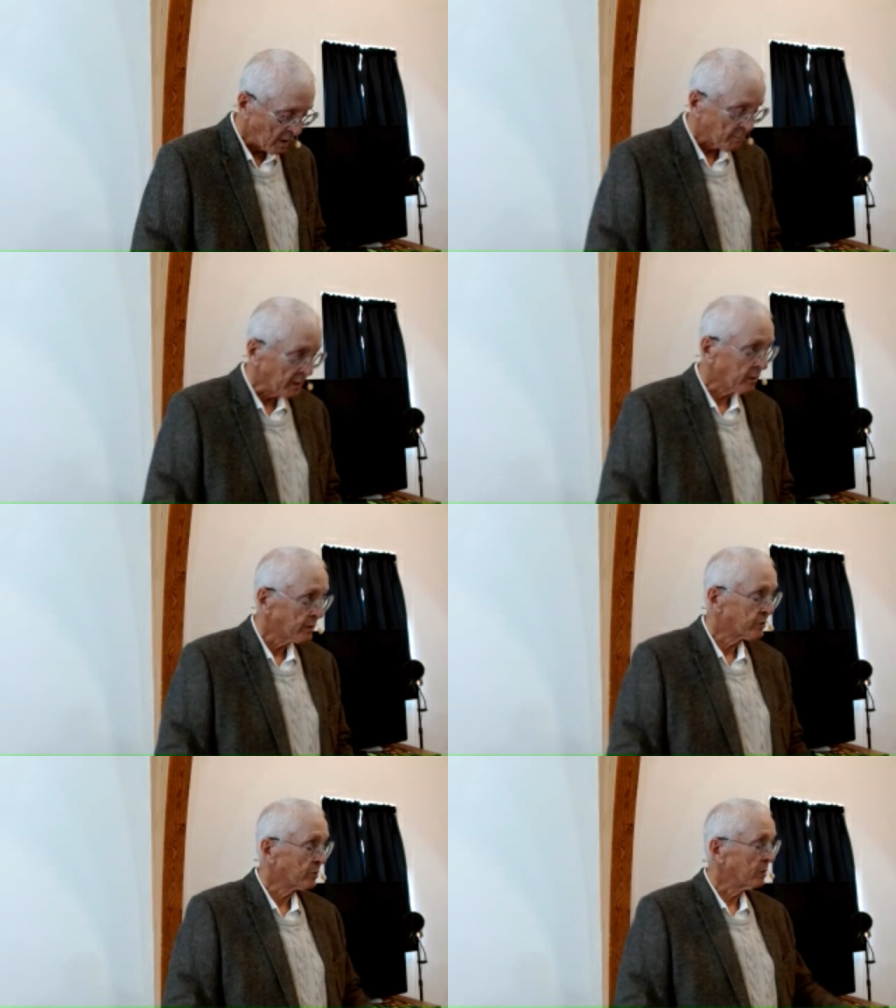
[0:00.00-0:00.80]

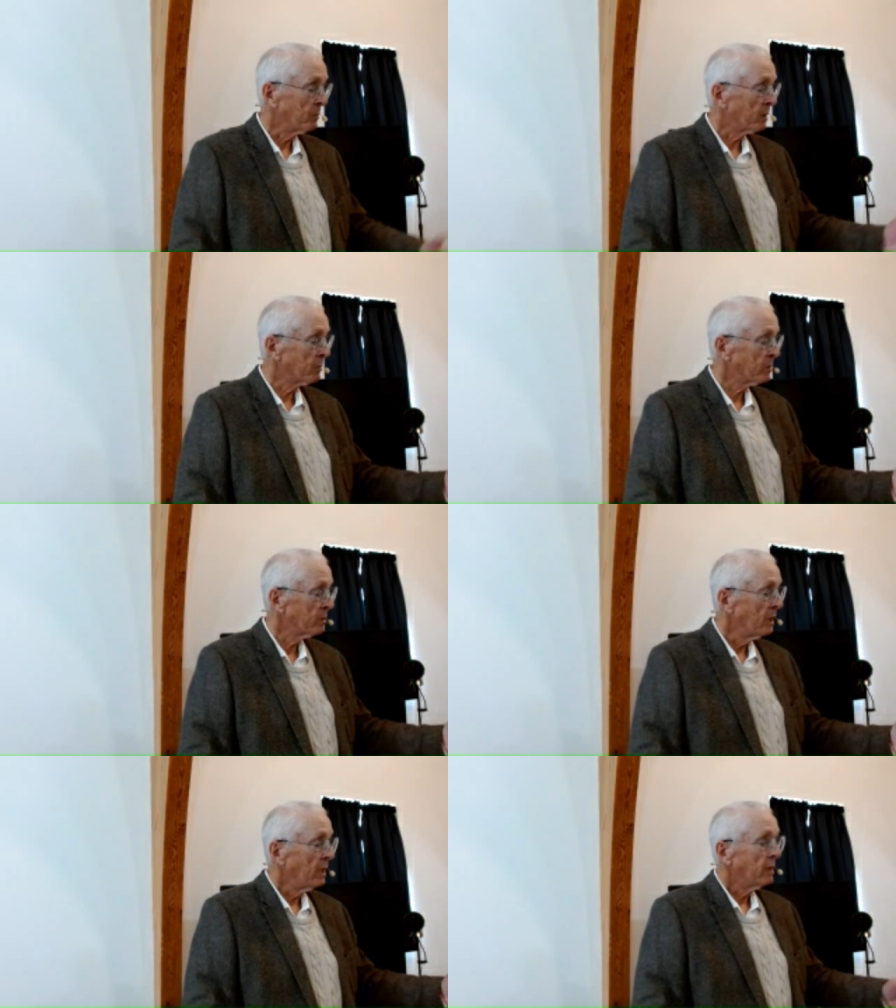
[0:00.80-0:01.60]
Because
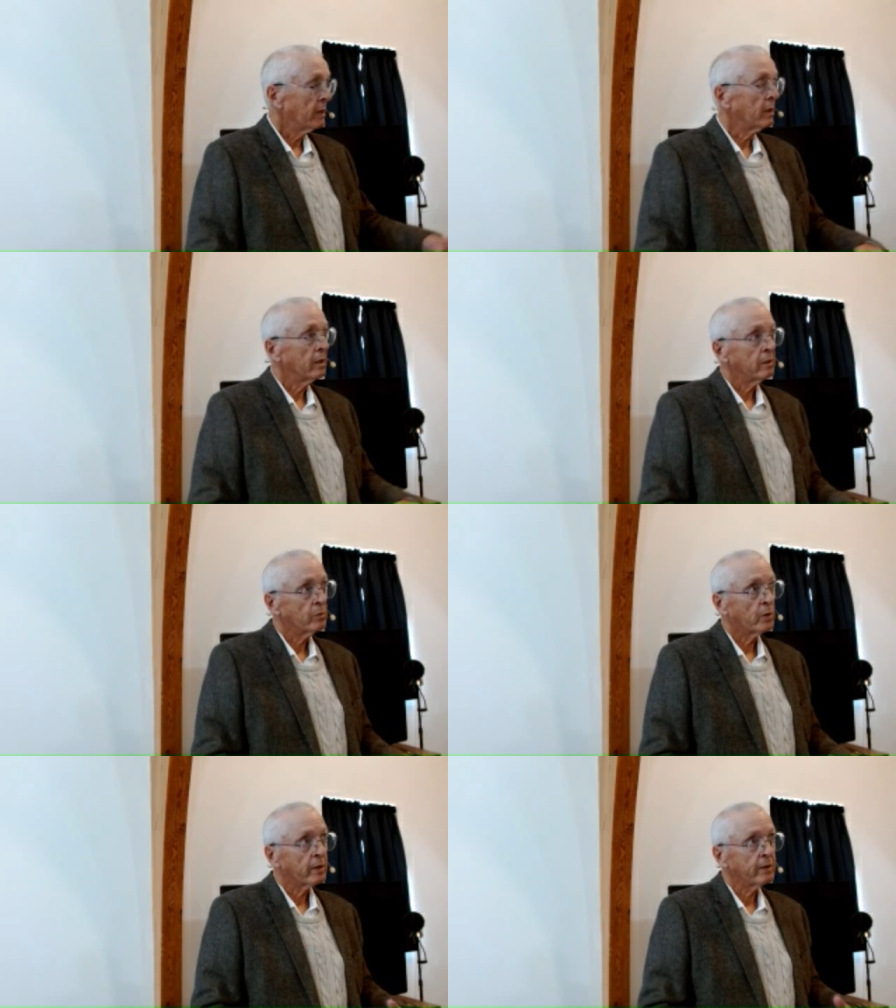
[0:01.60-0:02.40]
remember,
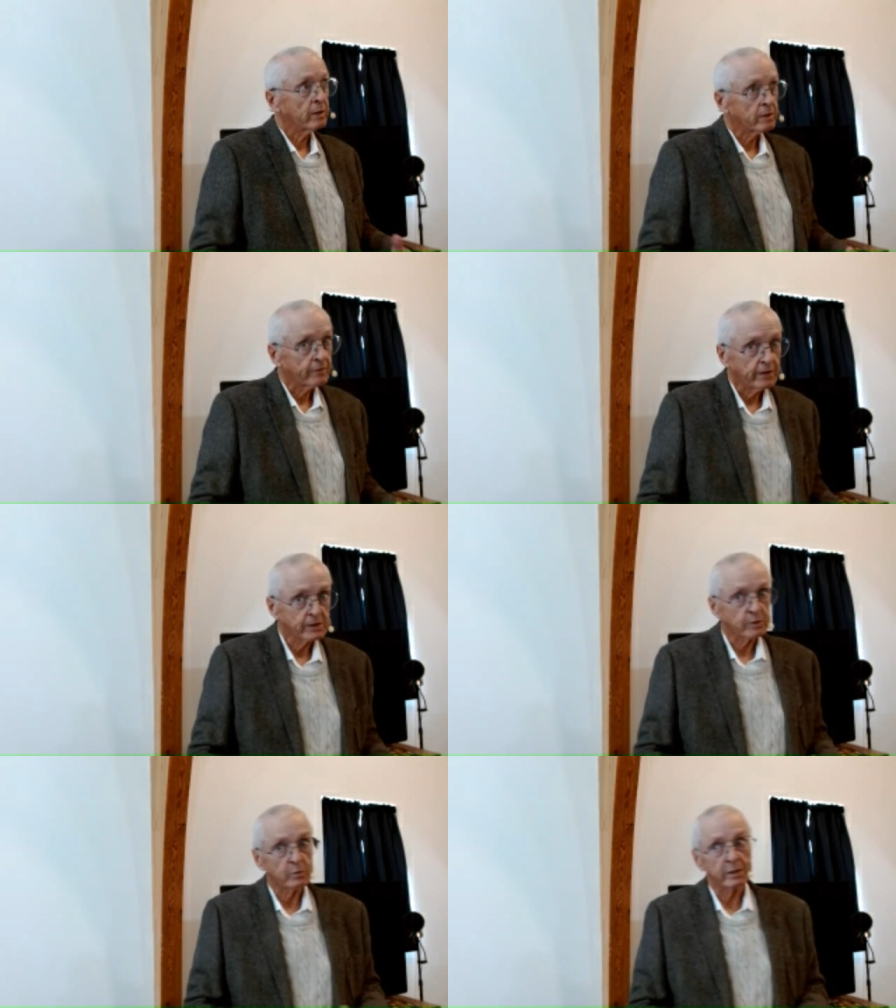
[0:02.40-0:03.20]
one of the other things
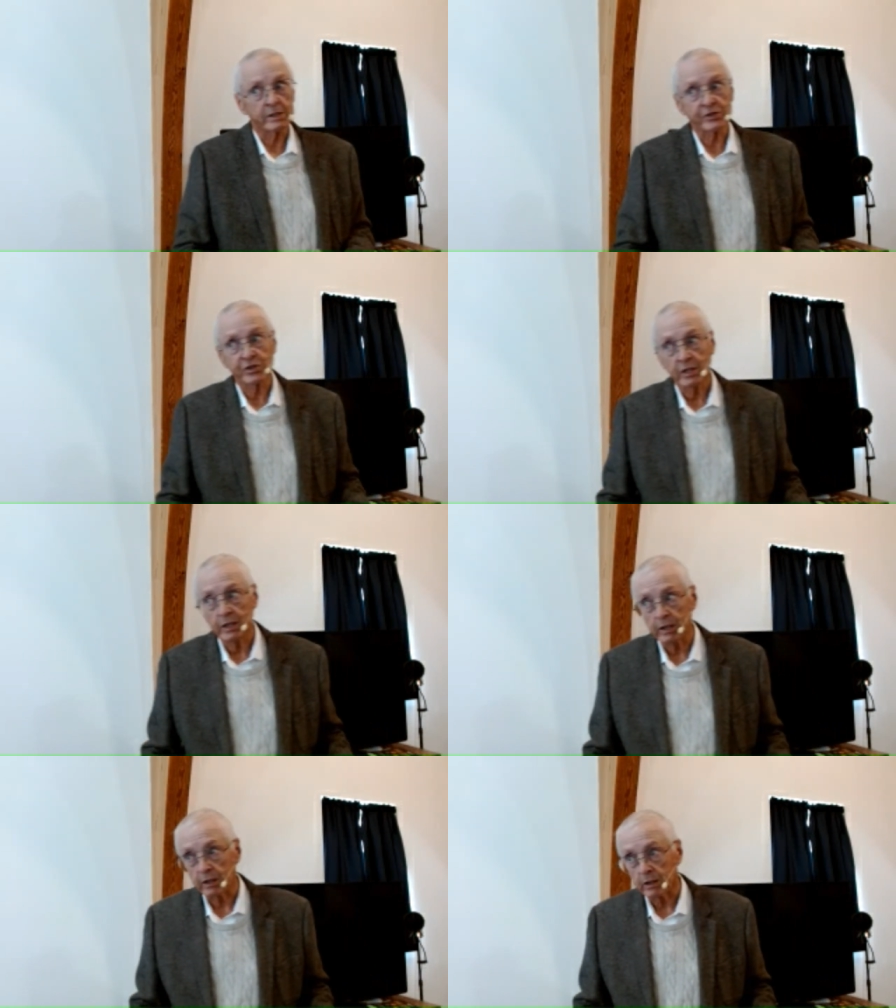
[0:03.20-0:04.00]
that we're going to see
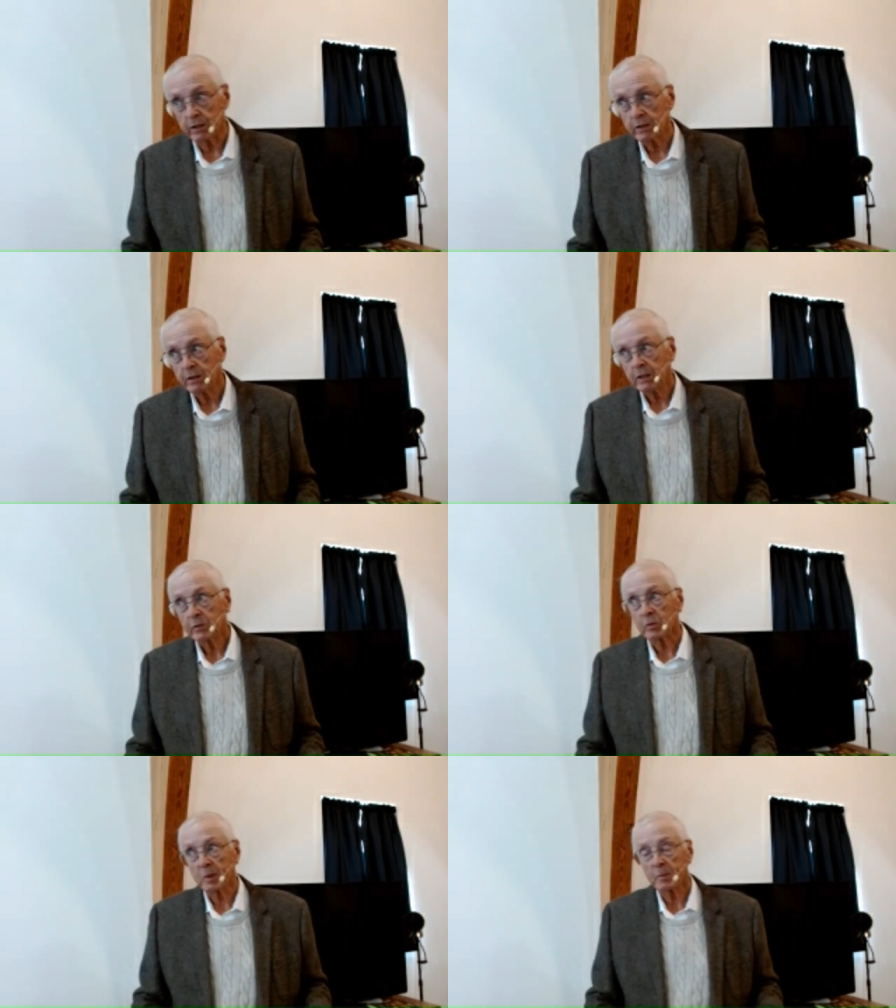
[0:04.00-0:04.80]
here
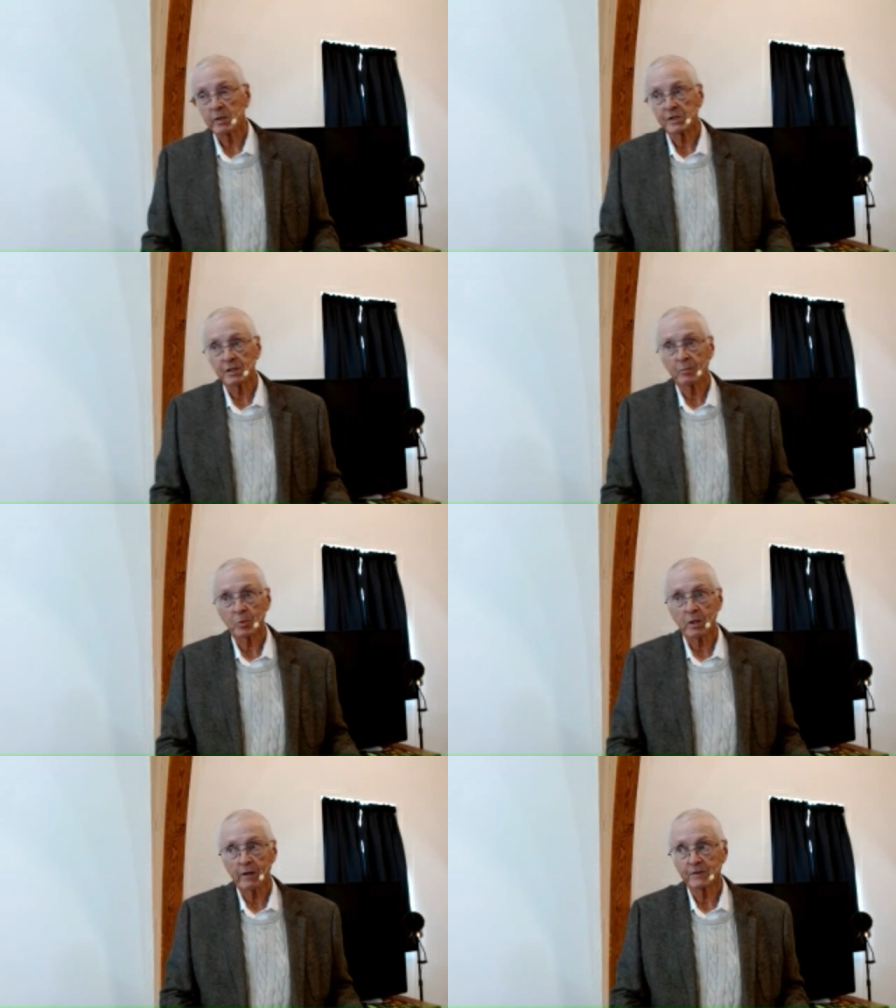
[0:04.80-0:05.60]
Remember that some
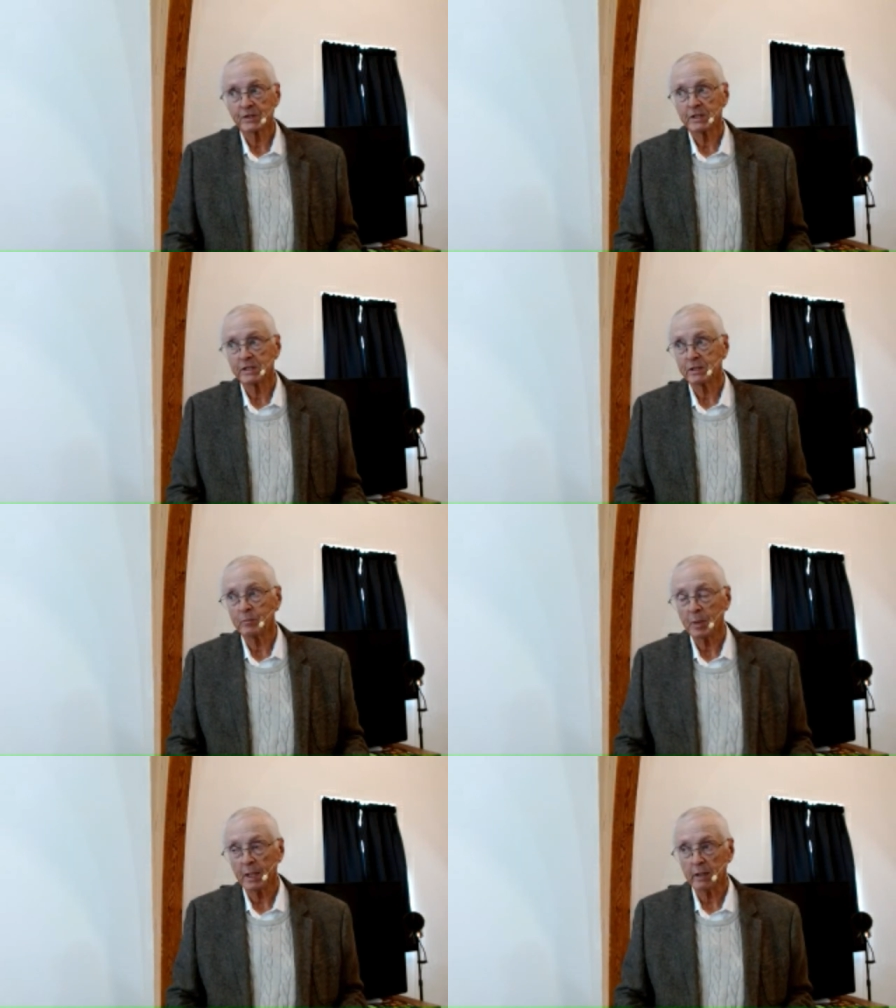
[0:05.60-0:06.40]
prophecy is in
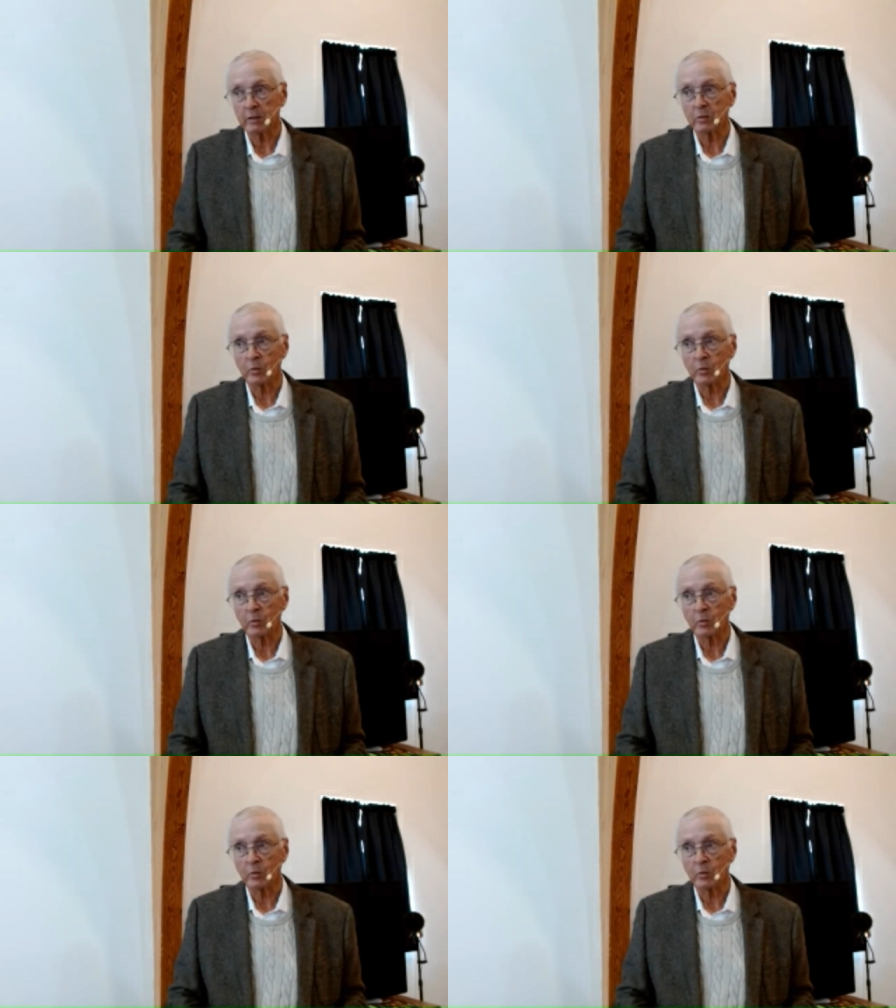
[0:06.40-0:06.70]
pattern.